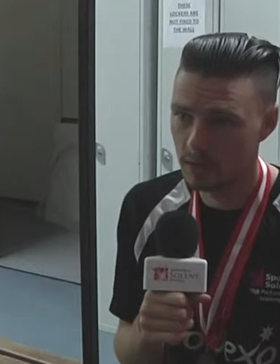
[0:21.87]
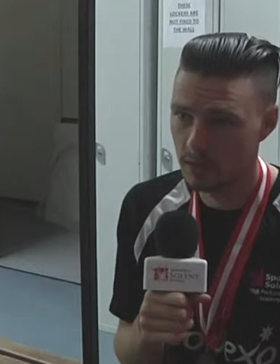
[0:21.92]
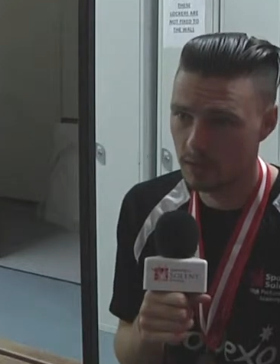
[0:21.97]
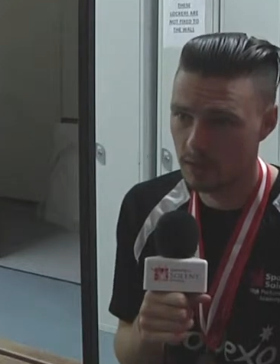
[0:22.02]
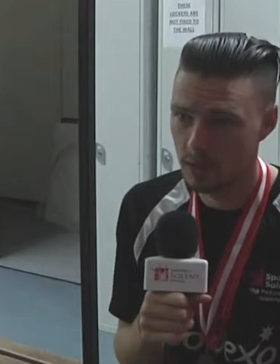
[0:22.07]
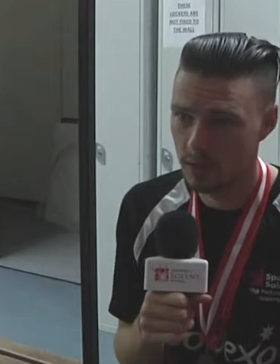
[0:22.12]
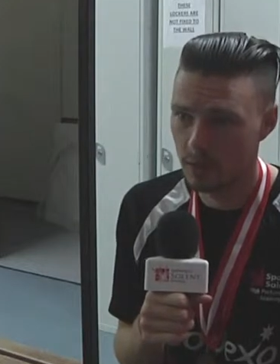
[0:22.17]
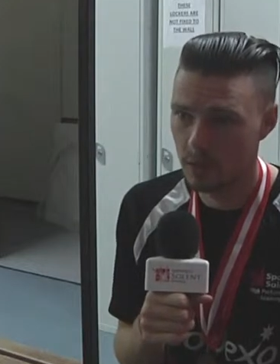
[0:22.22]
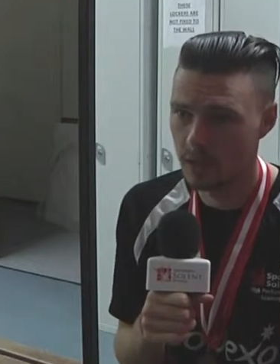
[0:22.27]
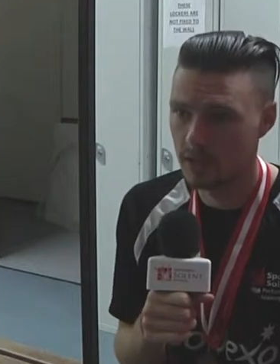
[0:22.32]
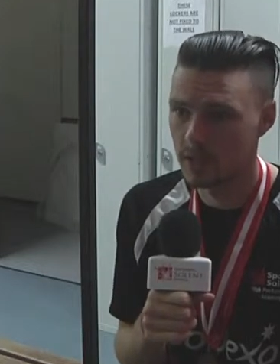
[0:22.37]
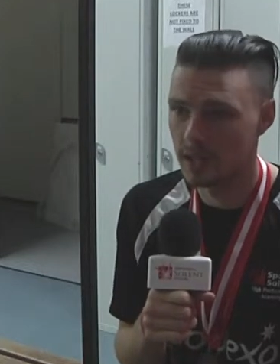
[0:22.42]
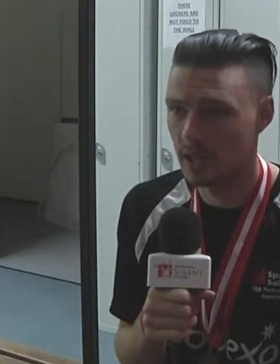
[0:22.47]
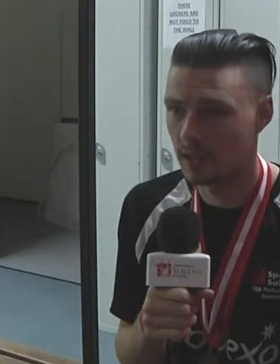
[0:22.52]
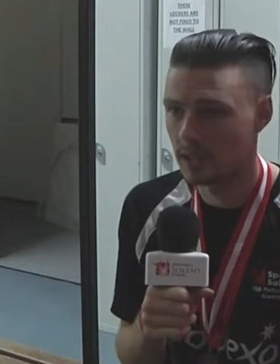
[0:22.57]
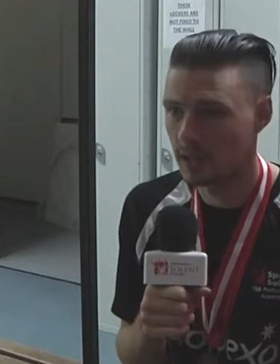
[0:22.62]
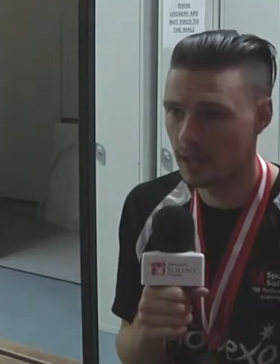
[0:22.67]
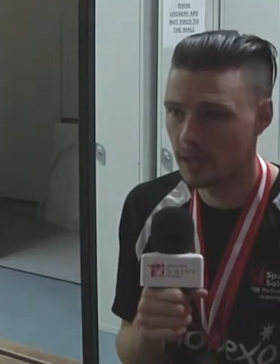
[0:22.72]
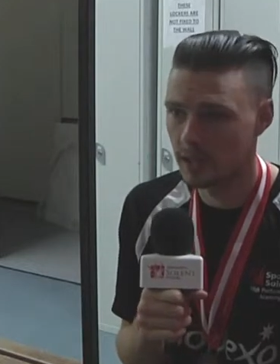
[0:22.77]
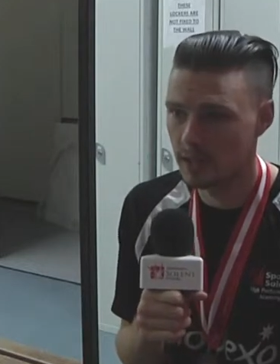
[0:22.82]
to the college
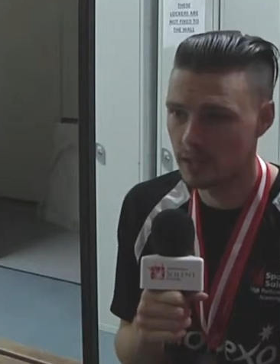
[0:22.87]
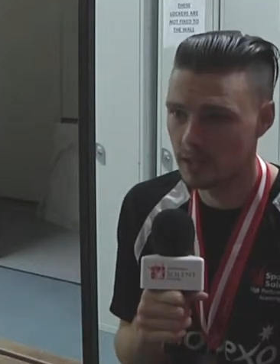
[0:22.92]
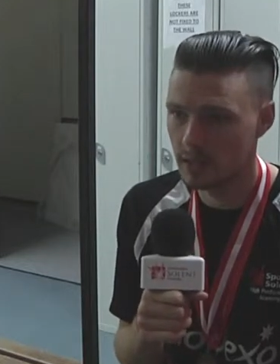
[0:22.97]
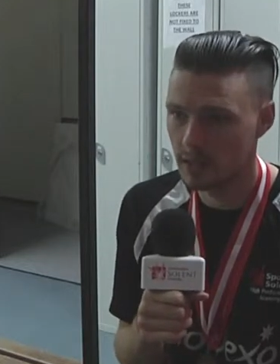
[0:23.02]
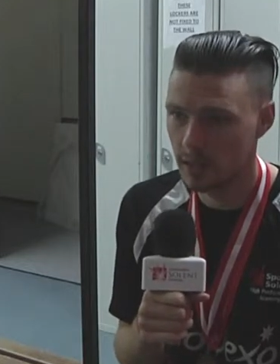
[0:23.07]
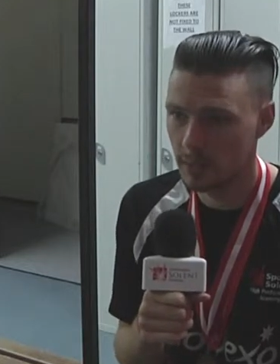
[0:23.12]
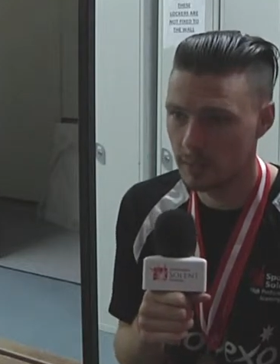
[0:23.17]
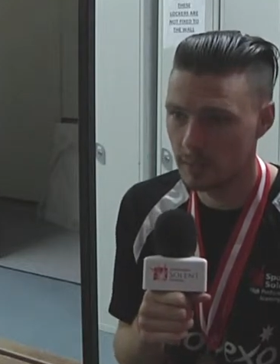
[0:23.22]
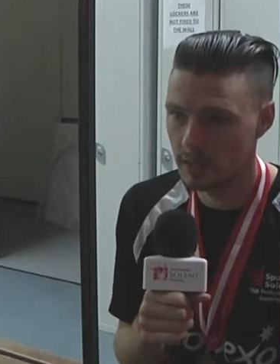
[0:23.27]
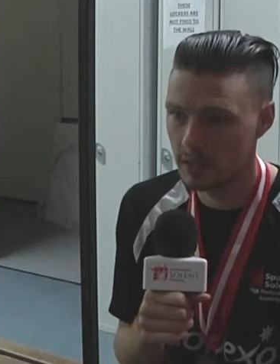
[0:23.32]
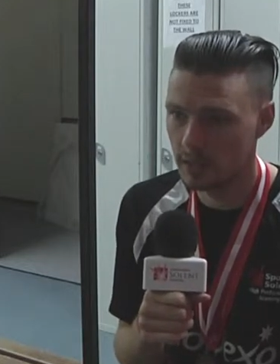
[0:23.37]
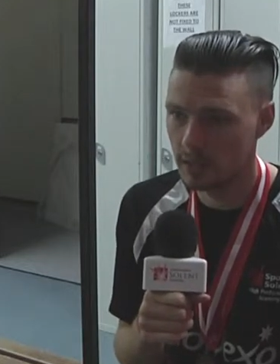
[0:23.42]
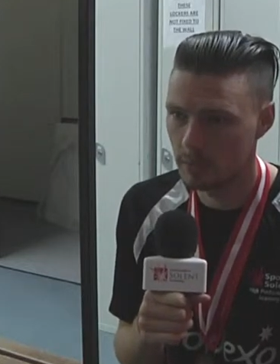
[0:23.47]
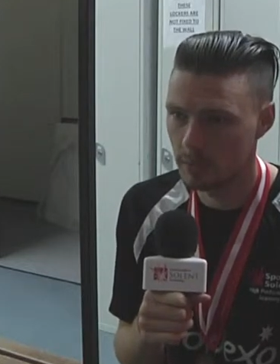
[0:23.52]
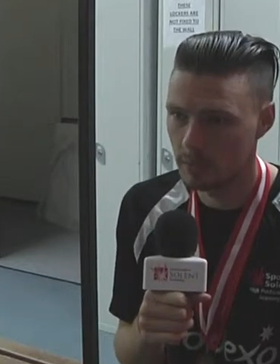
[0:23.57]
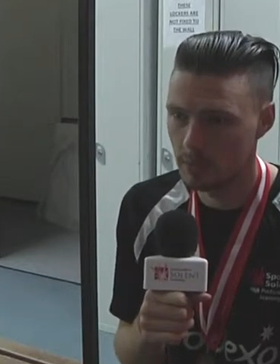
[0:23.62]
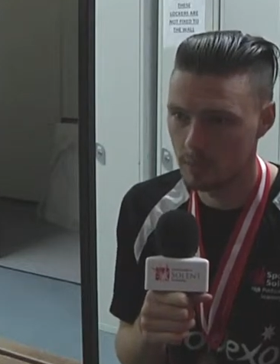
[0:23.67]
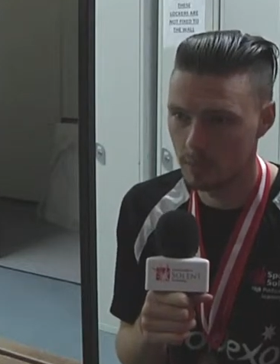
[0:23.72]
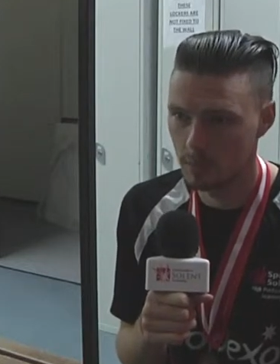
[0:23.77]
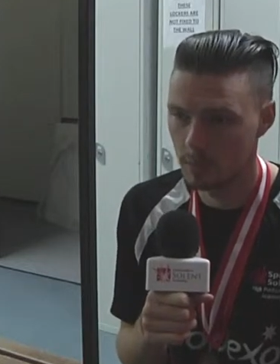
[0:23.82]
athletics
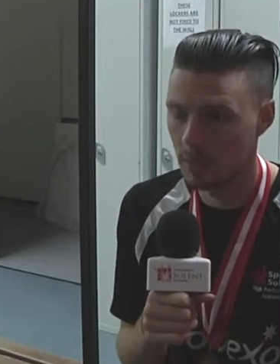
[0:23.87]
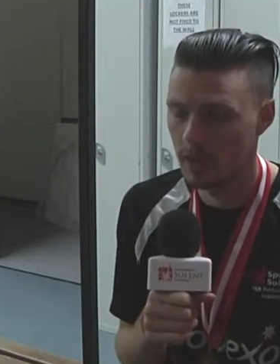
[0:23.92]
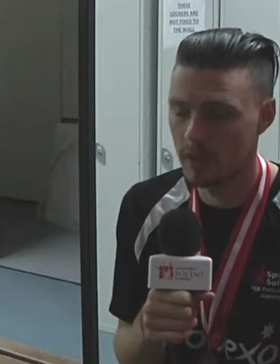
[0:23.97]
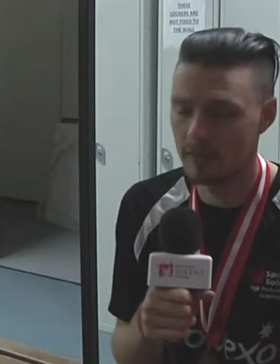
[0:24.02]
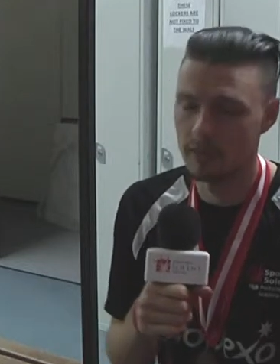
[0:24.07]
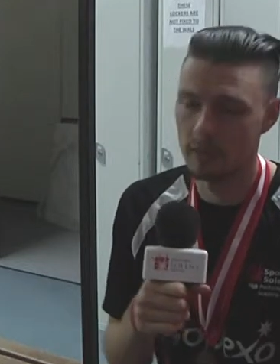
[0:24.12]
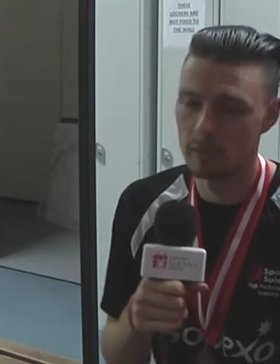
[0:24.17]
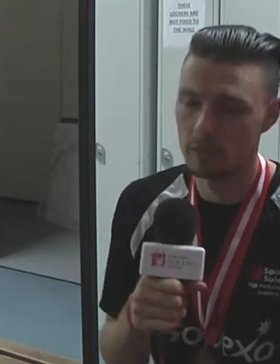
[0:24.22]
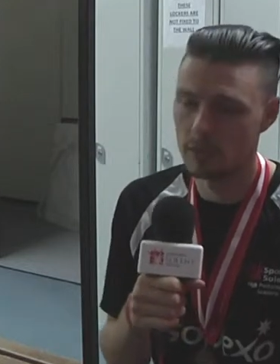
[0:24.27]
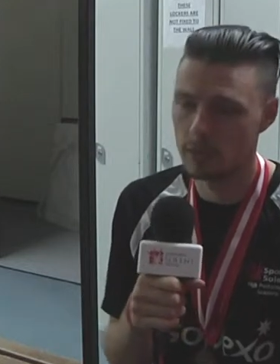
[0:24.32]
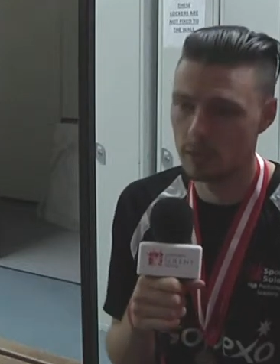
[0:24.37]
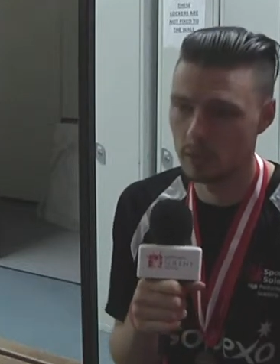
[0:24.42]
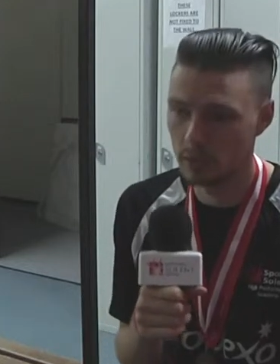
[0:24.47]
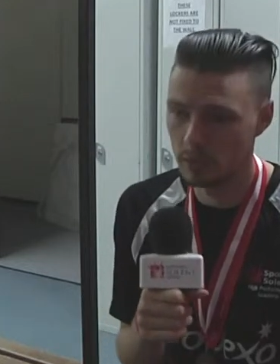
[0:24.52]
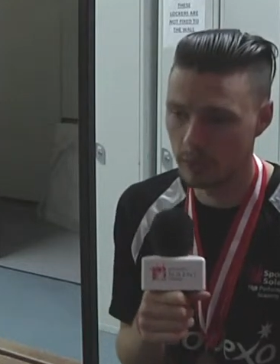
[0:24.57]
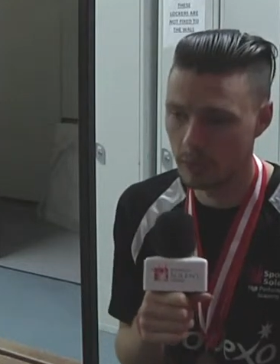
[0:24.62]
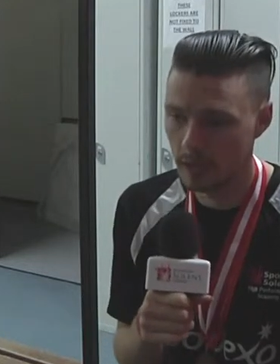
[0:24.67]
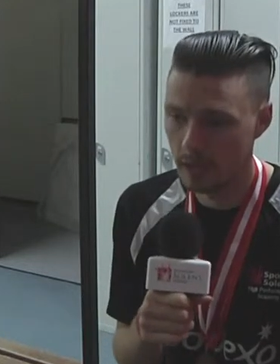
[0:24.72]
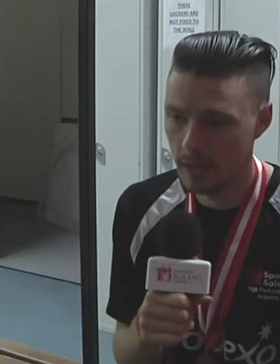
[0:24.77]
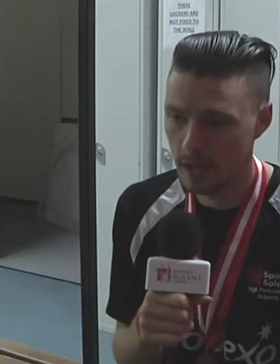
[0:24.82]
championships or whatever it was
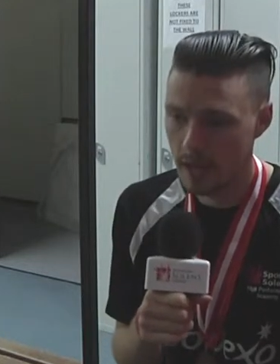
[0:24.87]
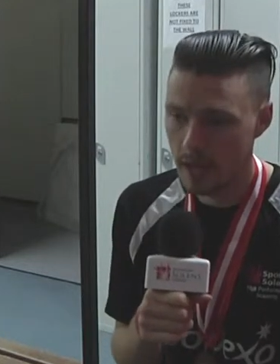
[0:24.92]
called,